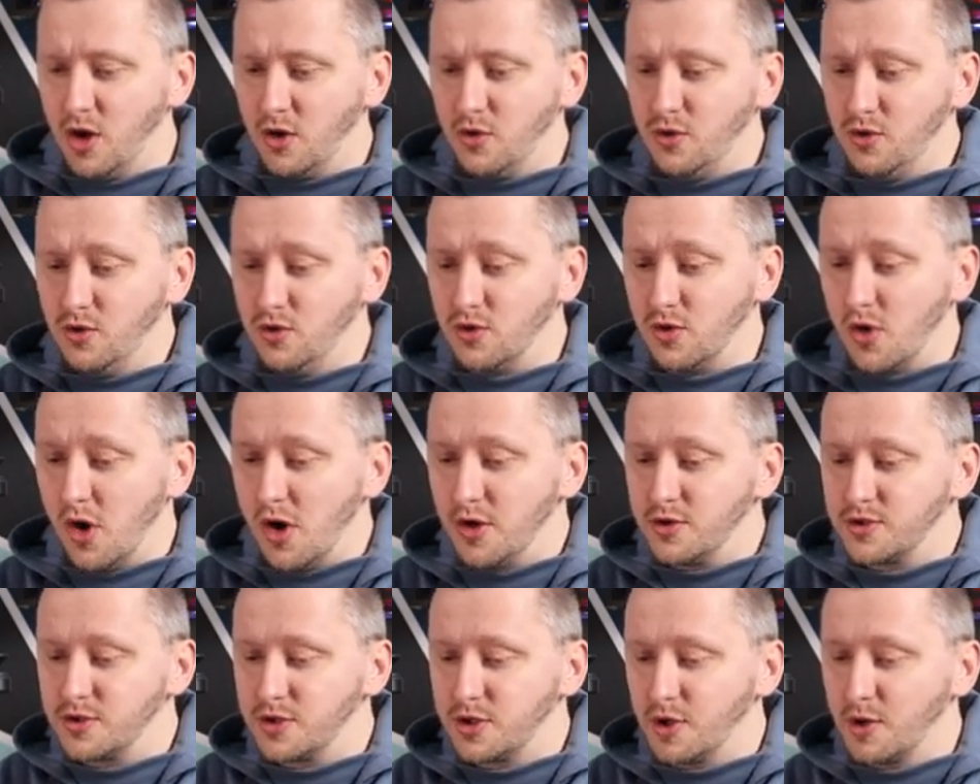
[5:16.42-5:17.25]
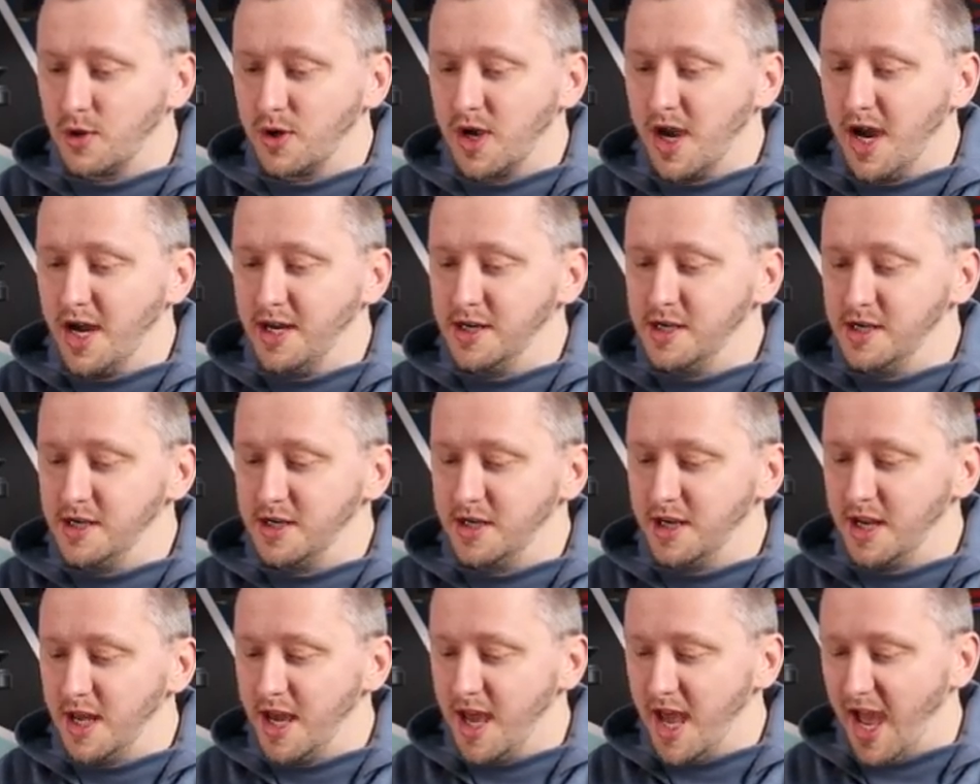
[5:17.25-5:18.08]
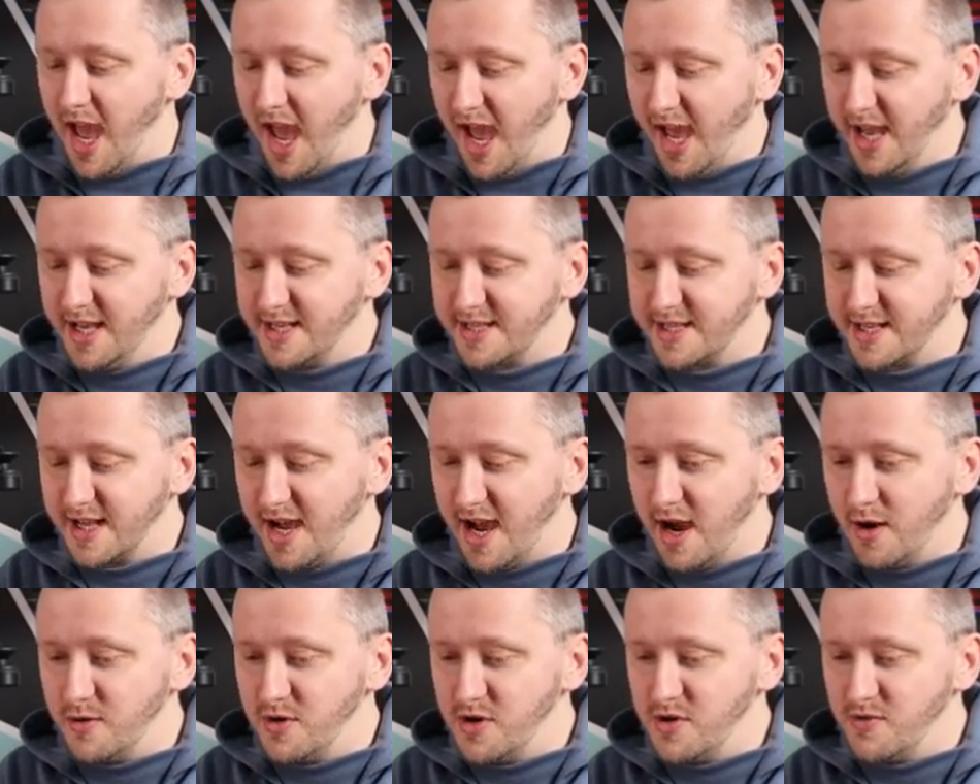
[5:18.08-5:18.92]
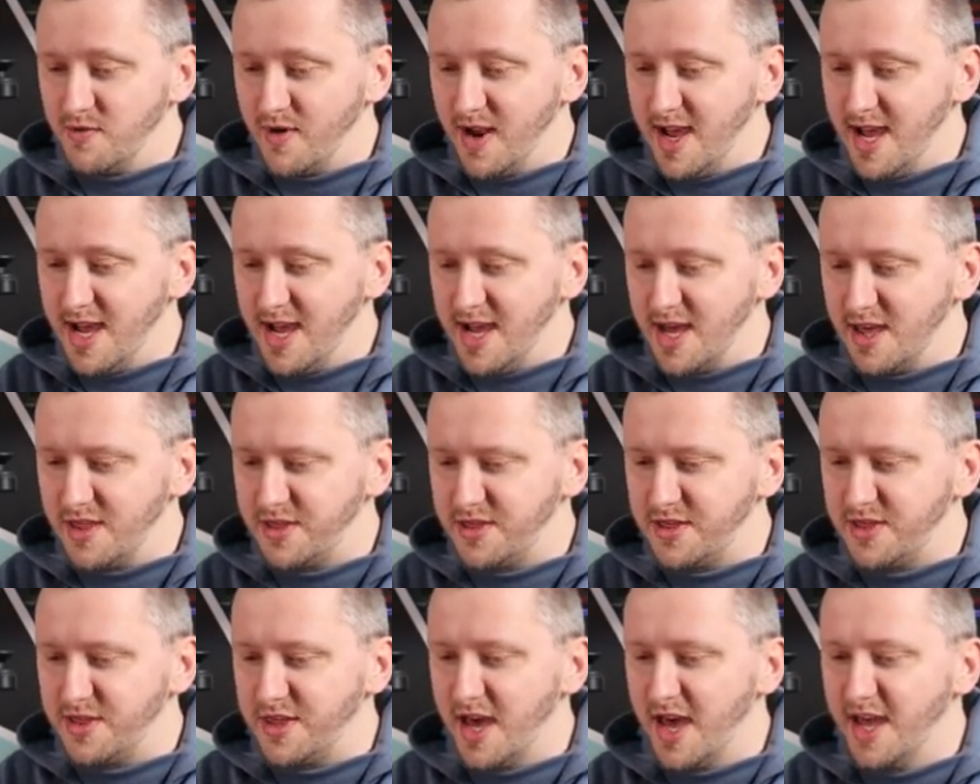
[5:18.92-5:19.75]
ooh, Tucadon as our red.